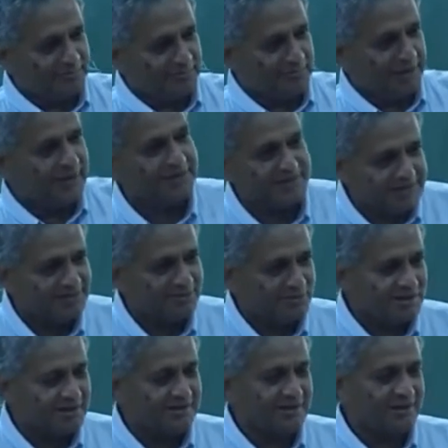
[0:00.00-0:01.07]
magazine
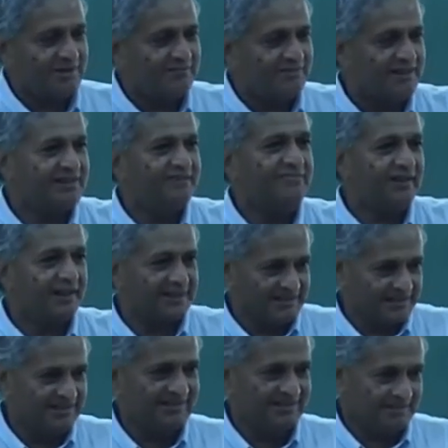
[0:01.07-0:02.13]
which is called
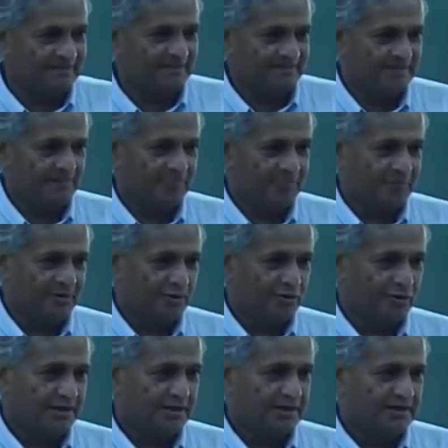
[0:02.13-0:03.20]
Vertiflight
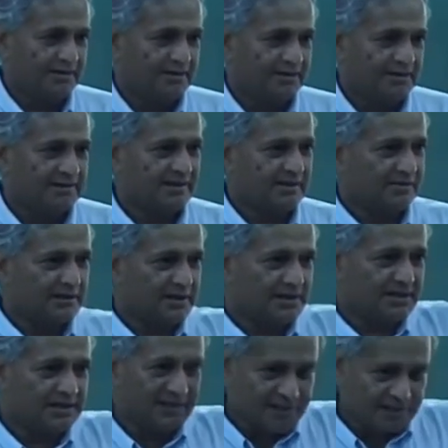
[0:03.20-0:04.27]
okay it is the
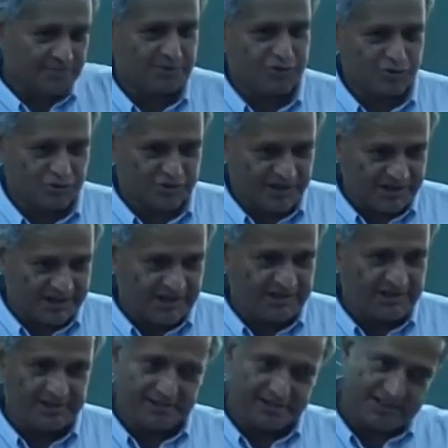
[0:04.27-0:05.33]
American Helicopter
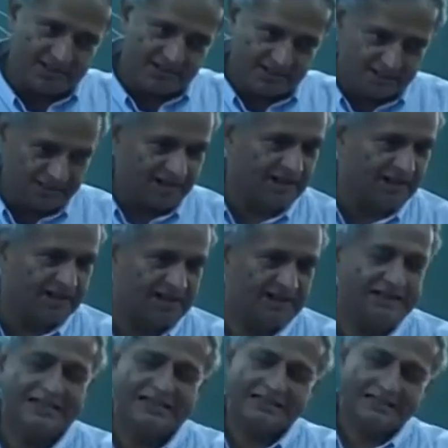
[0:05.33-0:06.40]
Society that is a journal
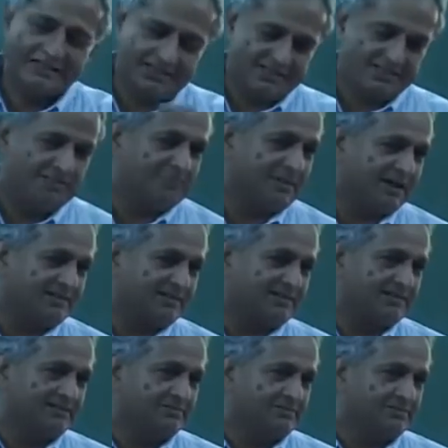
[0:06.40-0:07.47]
this is a
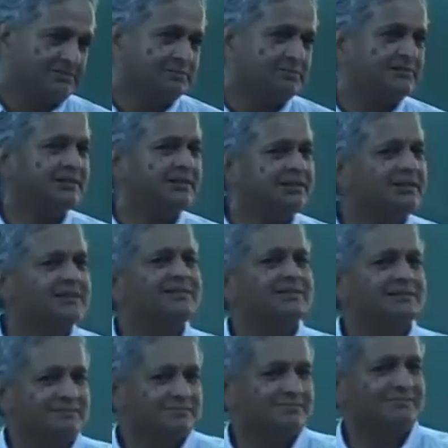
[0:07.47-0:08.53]
magazine in
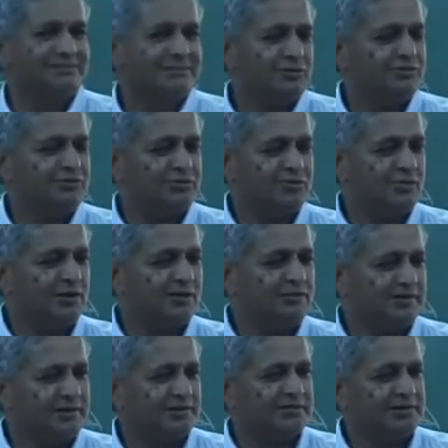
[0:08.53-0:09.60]
that you know small
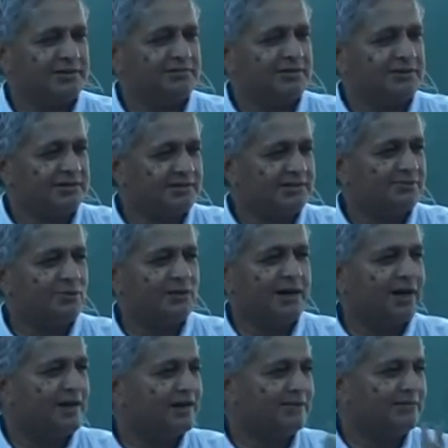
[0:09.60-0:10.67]
without equation
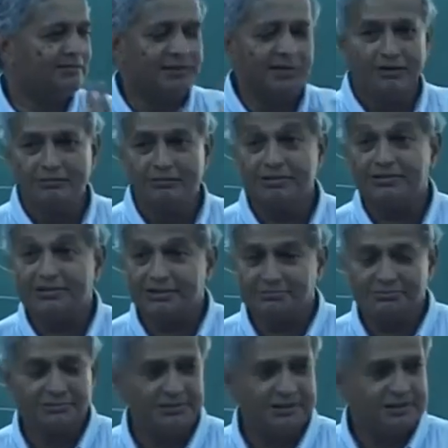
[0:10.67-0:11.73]
one article will always
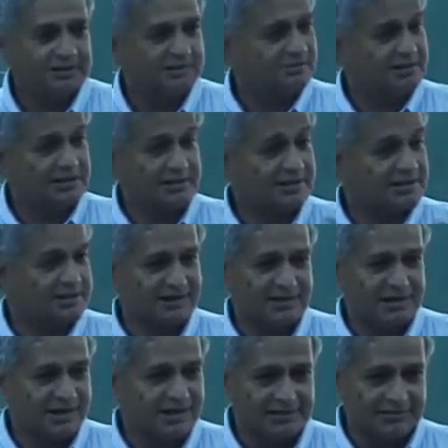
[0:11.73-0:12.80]
come so very
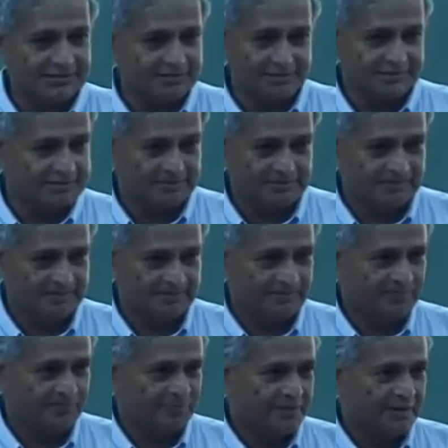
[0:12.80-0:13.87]
interesting articles
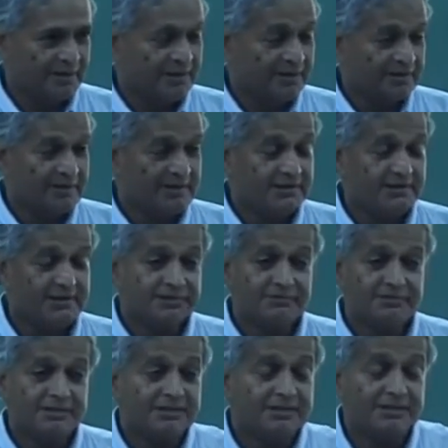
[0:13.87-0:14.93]
he
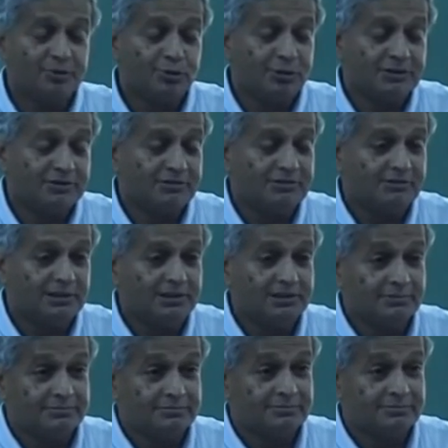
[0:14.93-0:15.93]
says we still do not know why.